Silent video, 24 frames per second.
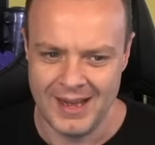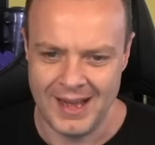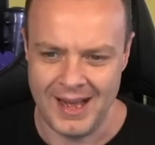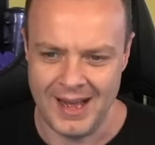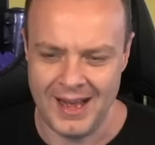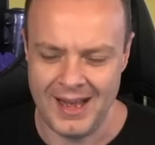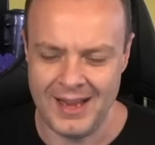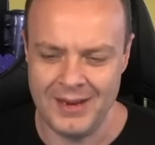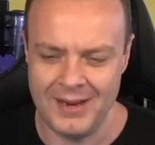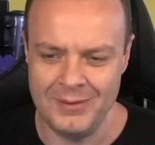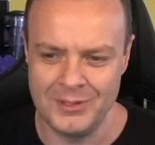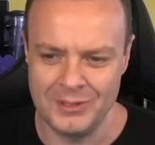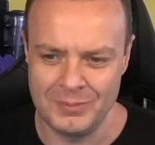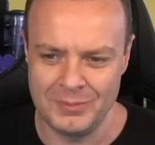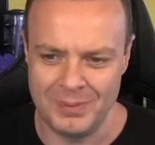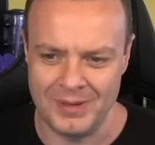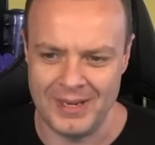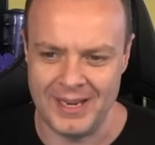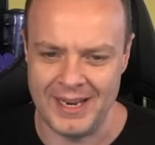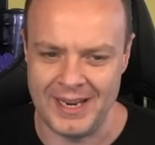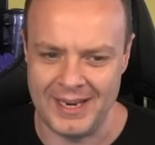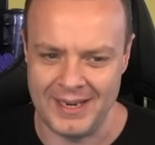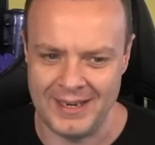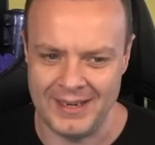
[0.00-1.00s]
I was
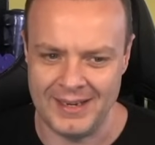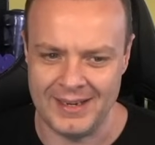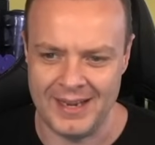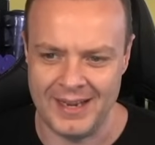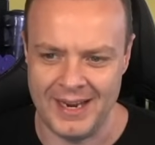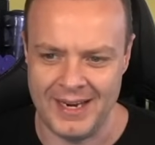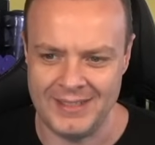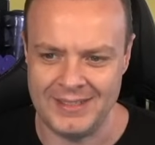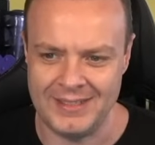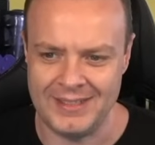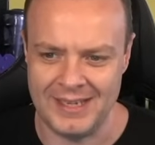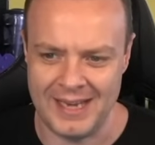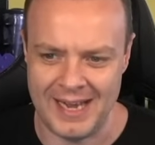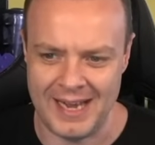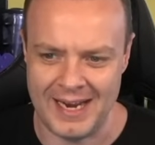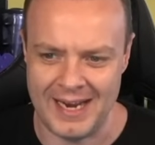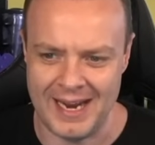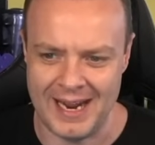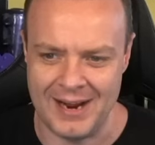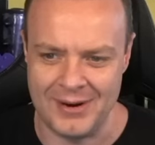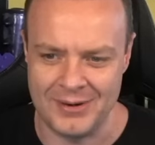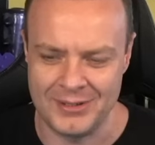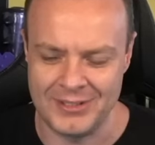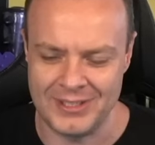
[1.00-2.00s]
playing 8 to 9
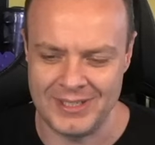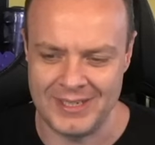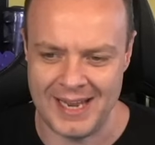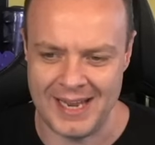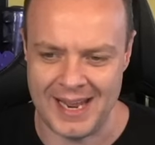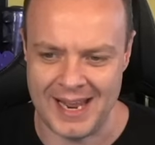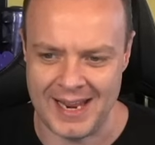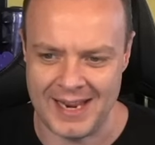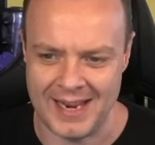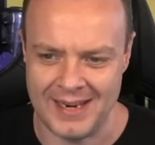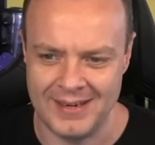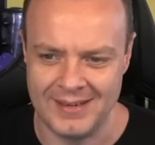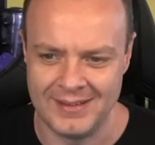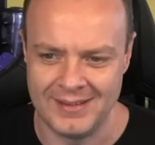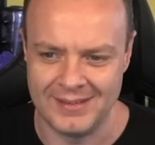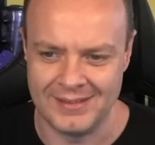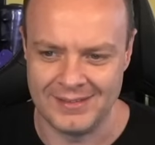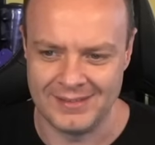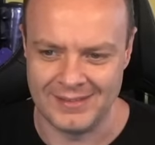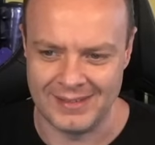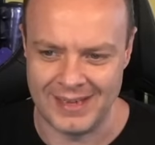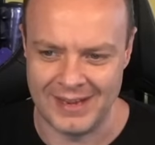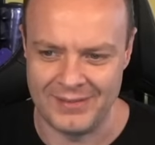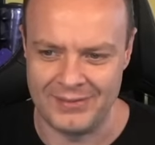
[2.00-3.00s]
hours a day,
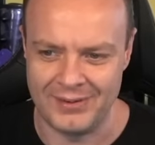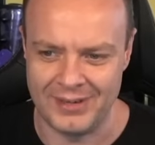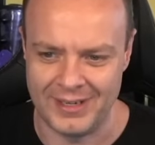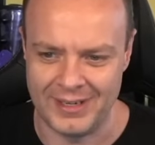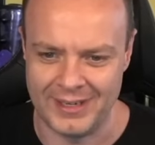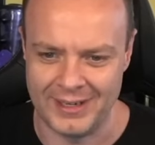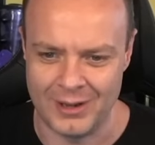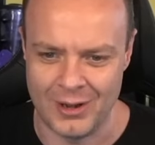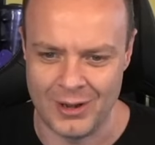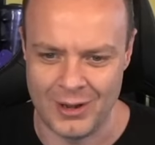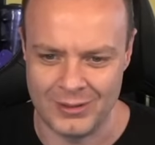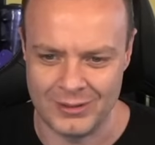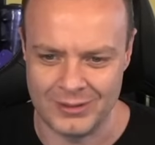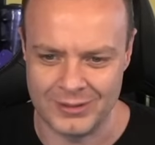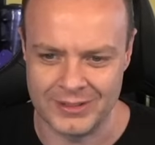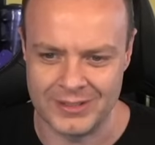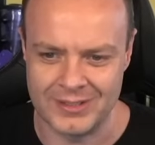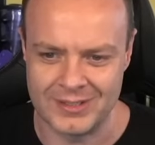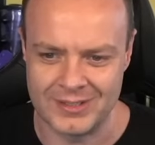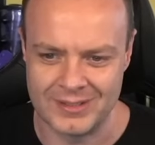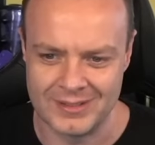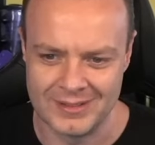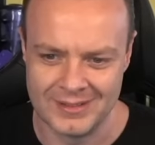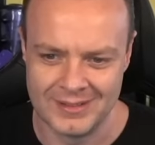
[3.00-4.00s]
leveling
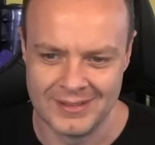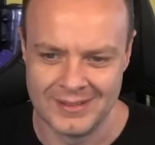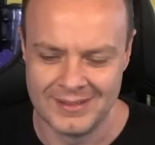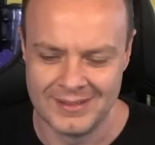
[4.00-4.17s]
alts.